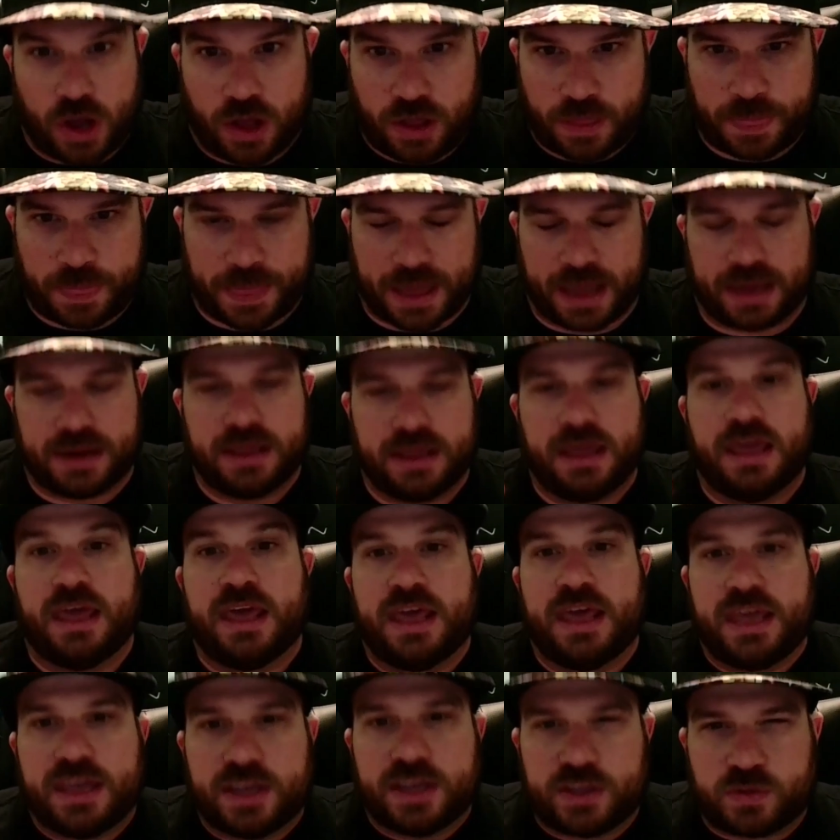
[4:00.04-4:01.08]
it that,
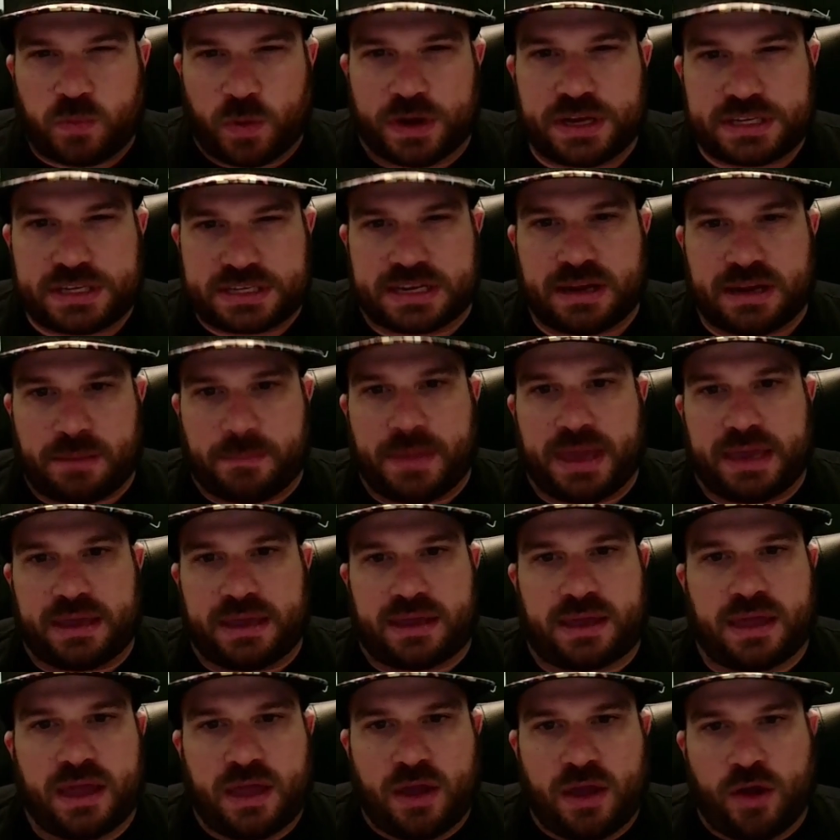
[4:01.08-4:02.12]
is what is going to
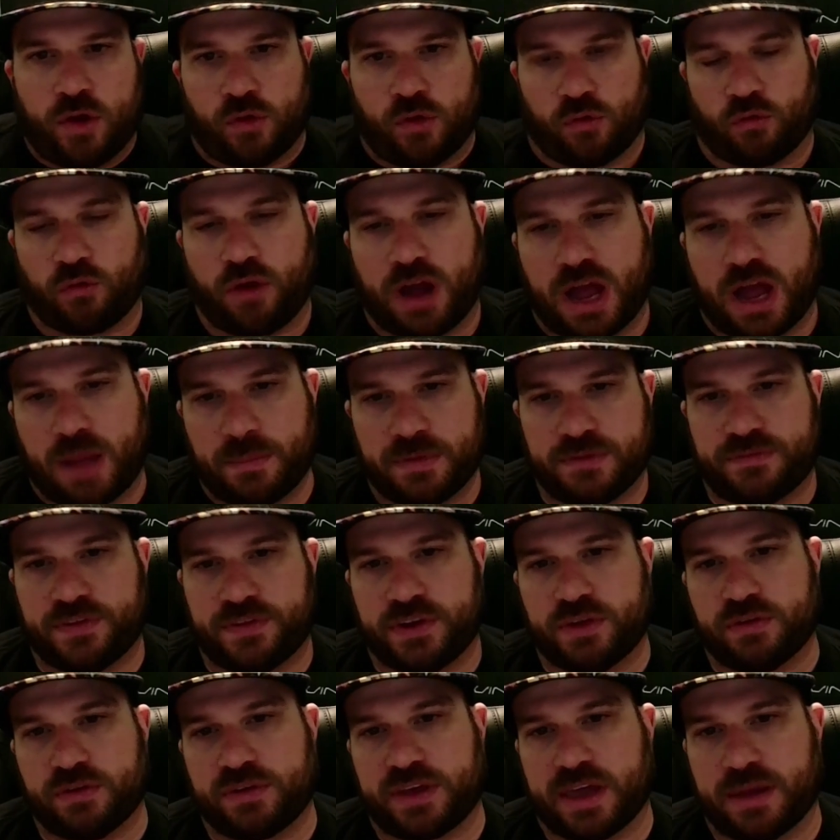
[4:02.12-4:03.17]
make ROM and
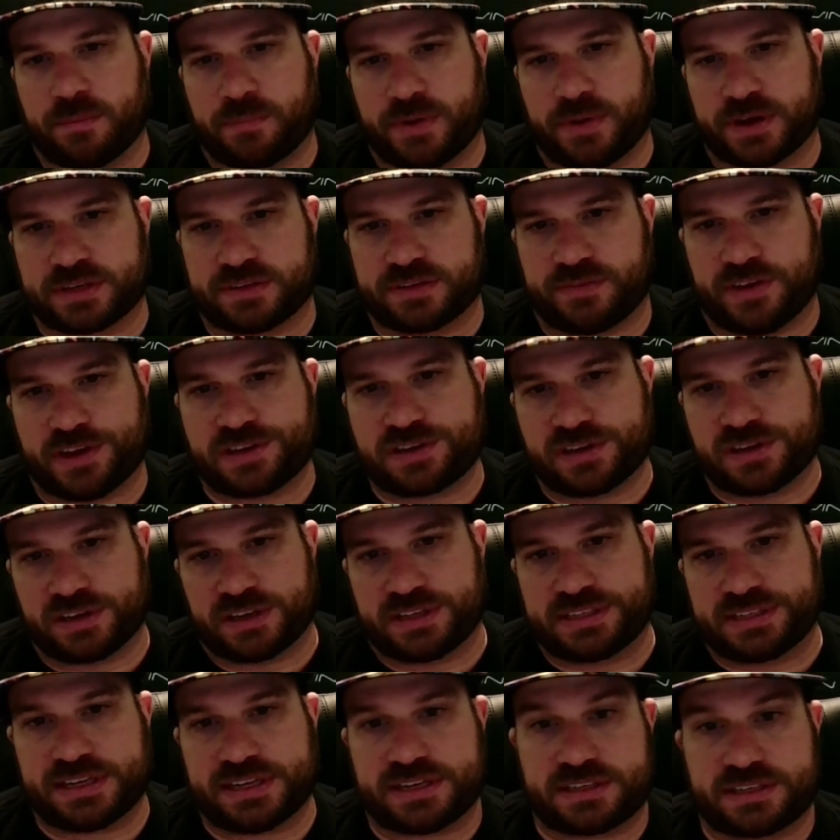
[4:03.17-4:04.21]
video game preservation
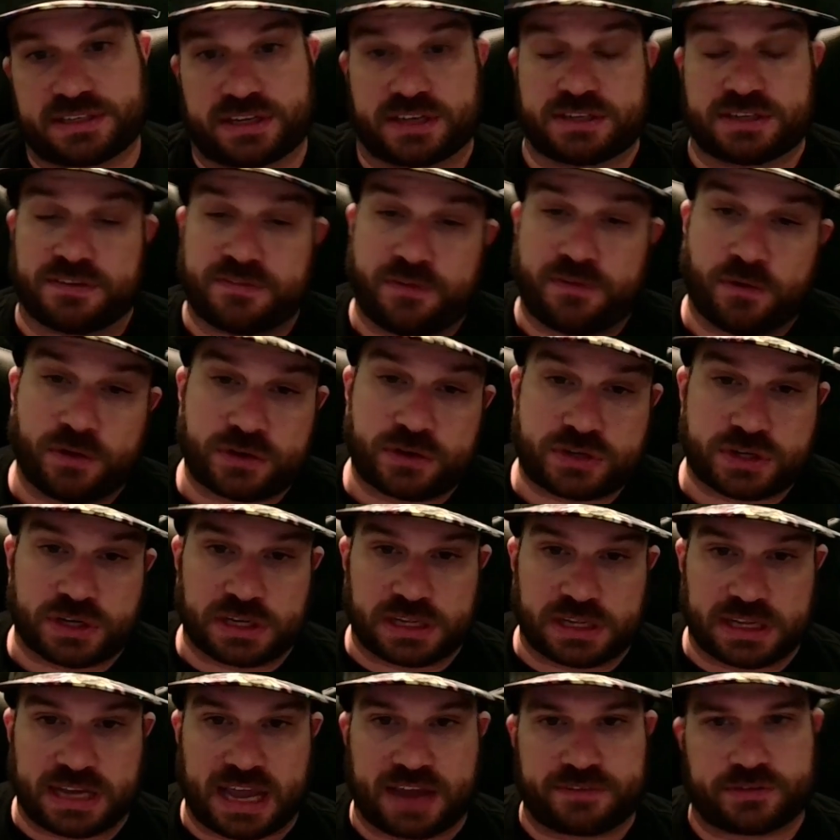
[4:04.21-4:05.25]
exist. Because
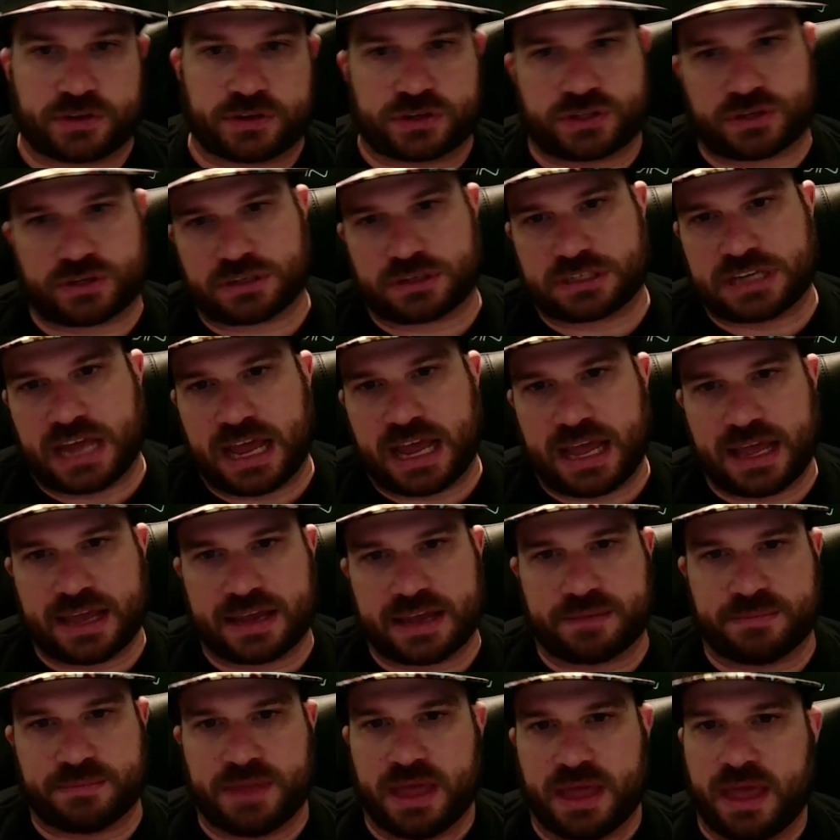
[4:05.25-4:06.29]
unfortunately, after a certain
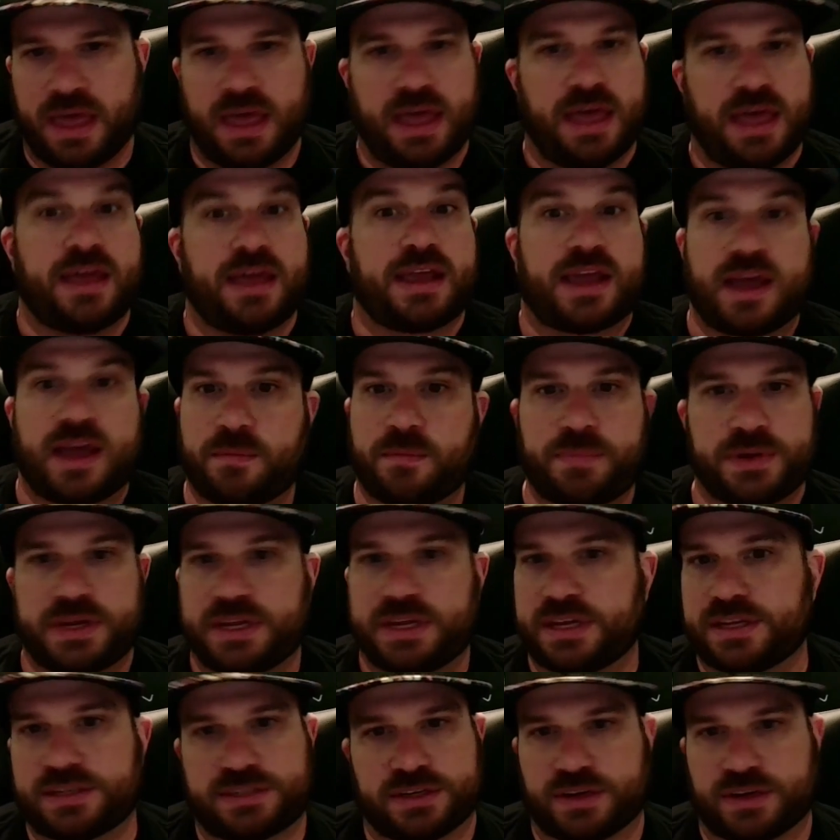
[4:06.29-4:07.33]
time,
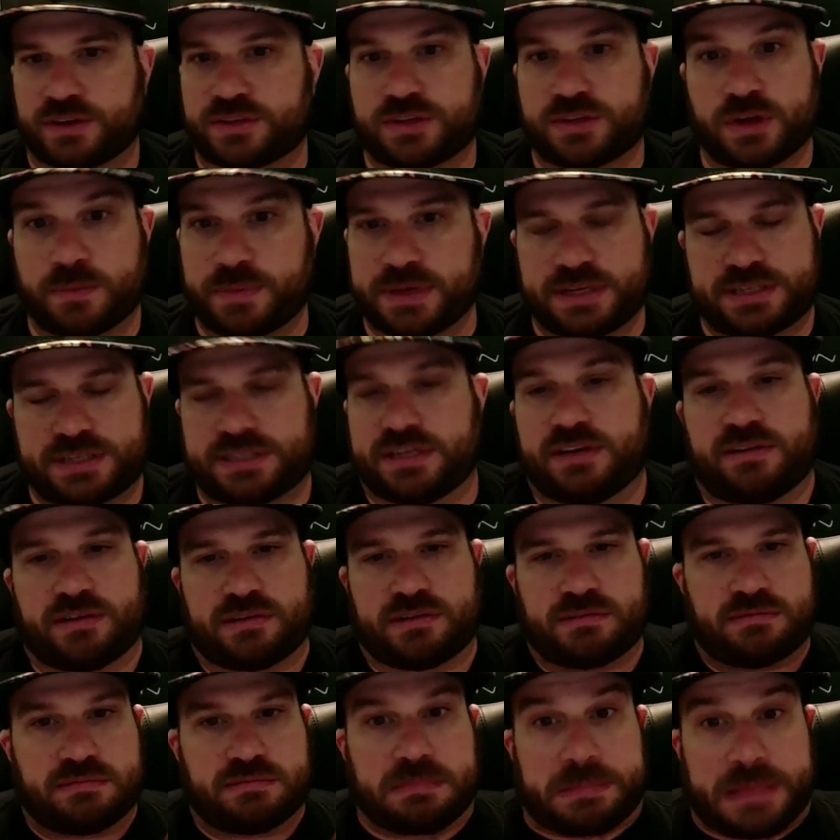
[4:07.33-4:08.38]
companies, it's no big
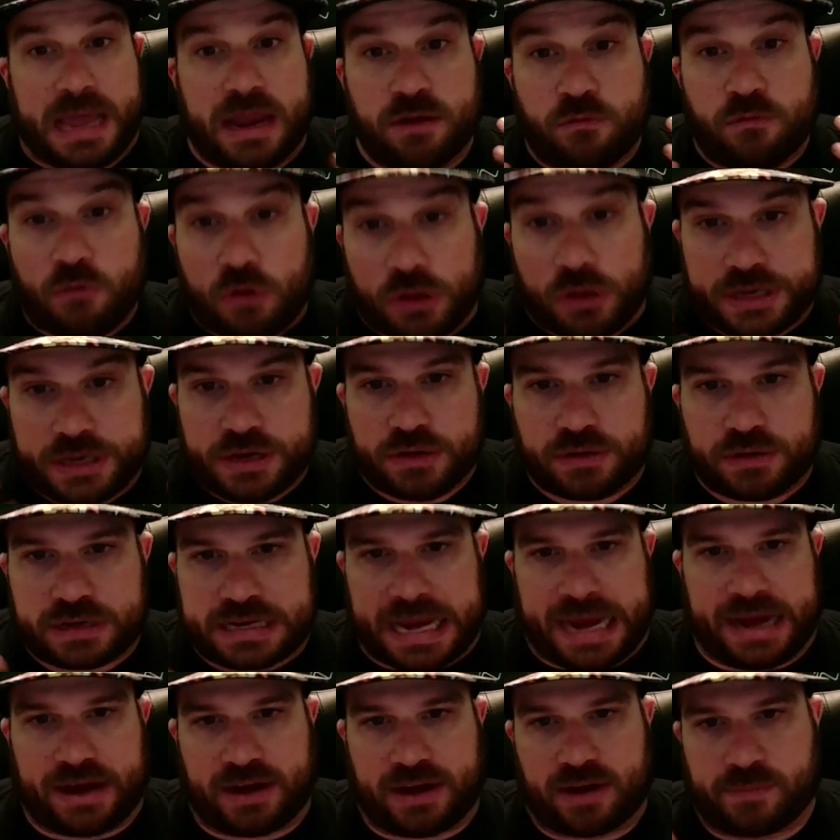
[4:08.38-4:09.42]
secret, they really don't
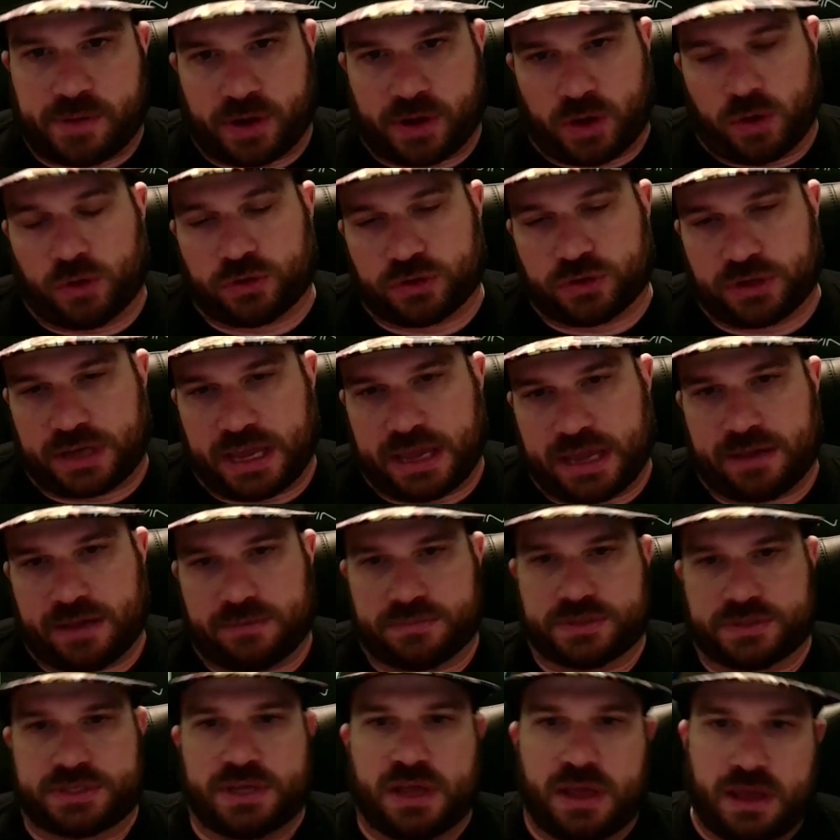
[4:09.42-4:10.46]
care about older
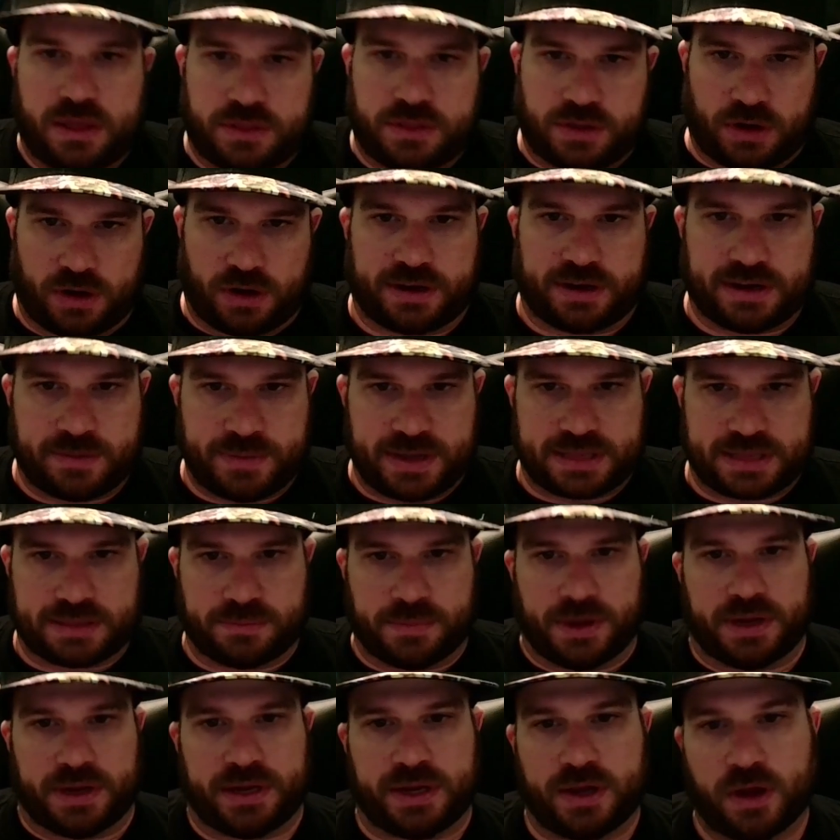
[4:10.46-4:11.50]
games that aren't going to make the
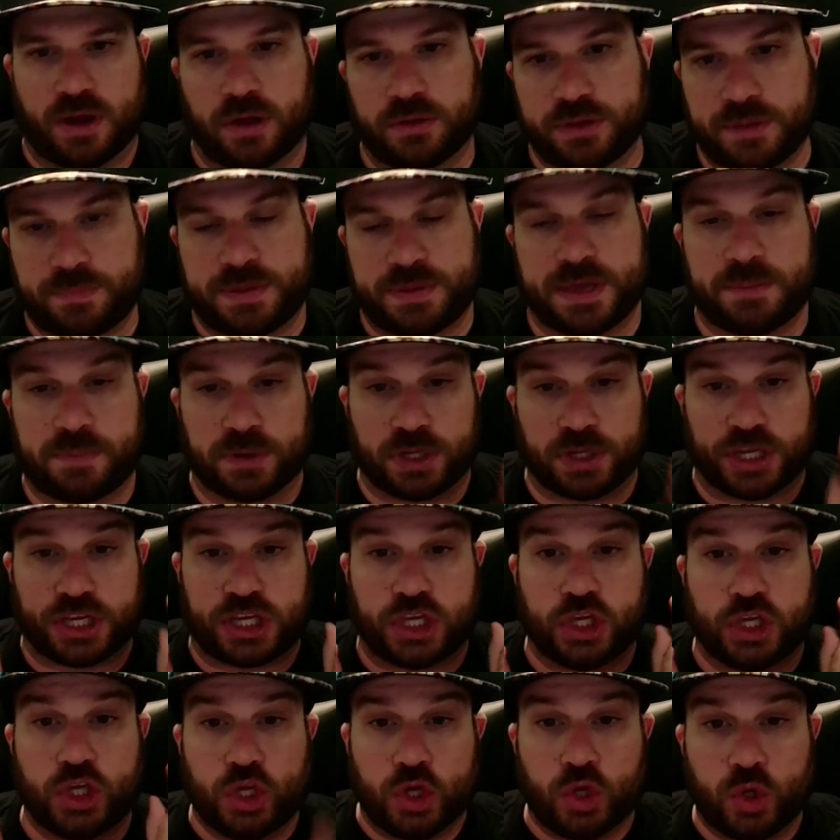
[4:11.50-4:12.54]
money. Only people like
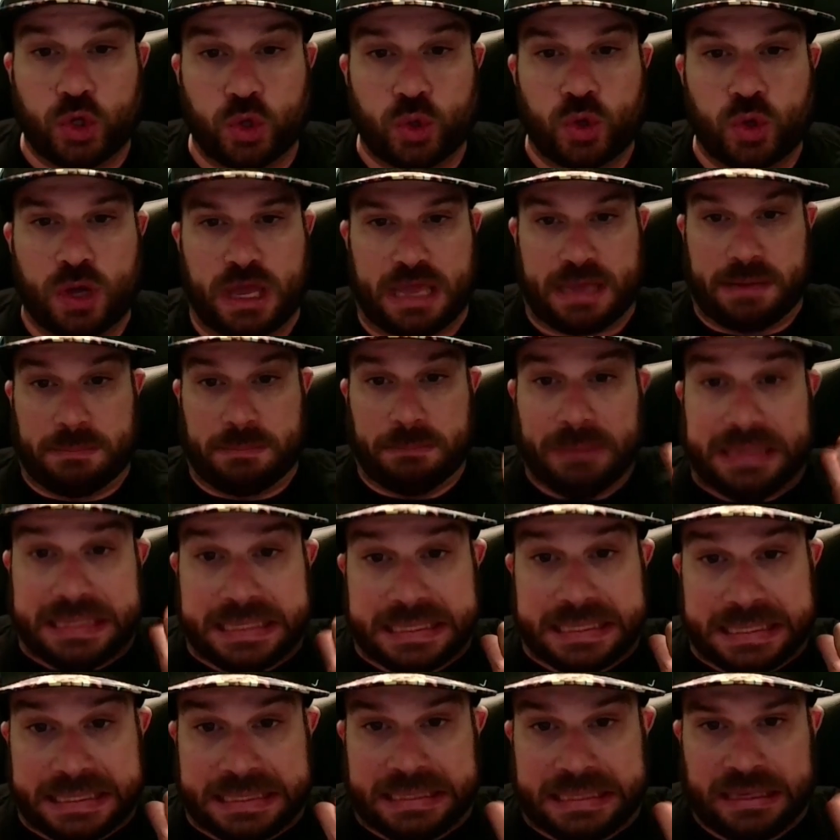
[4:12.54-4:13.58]
you and
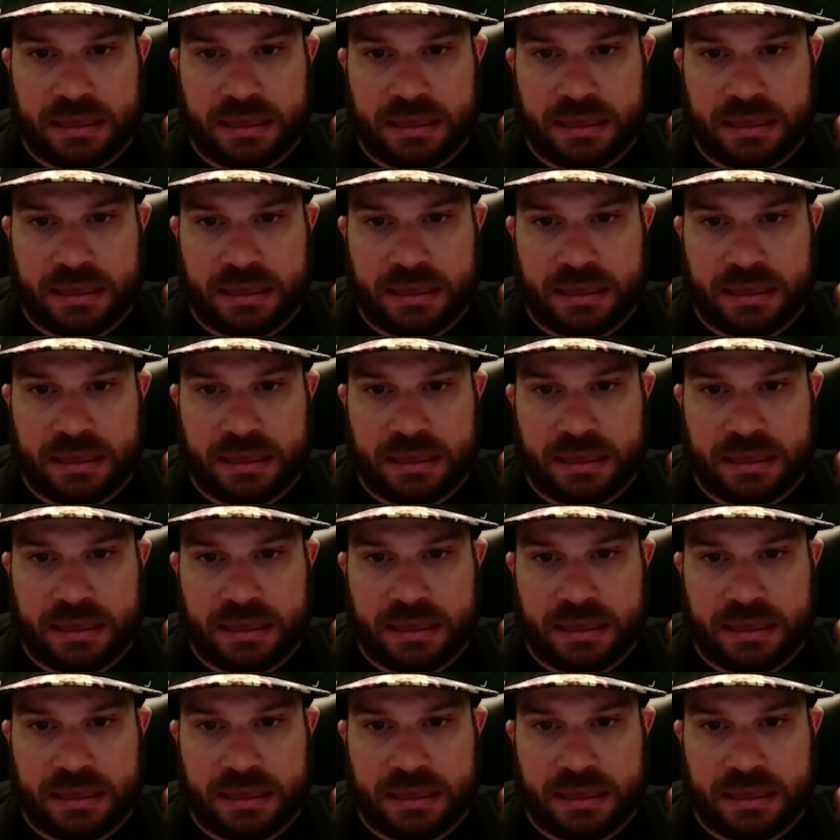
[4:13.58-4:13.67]
me